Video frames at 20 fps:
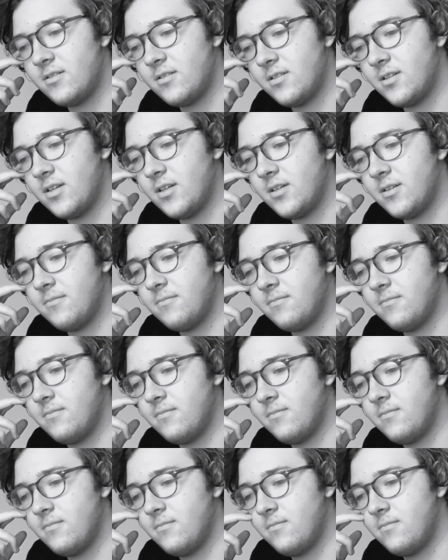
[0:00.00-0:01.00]

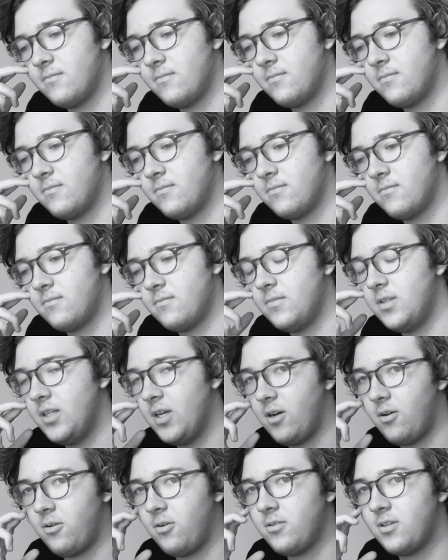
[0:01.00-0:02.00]

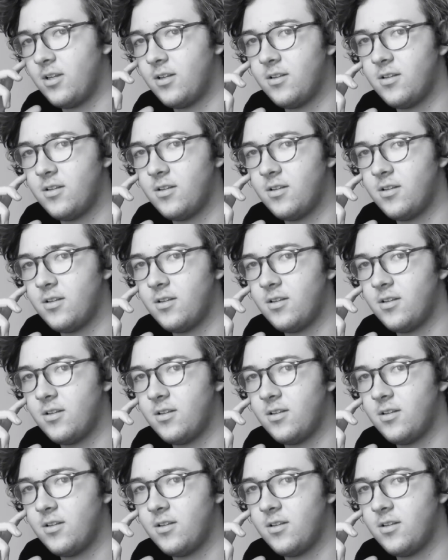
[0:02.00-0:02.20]
No, hold on.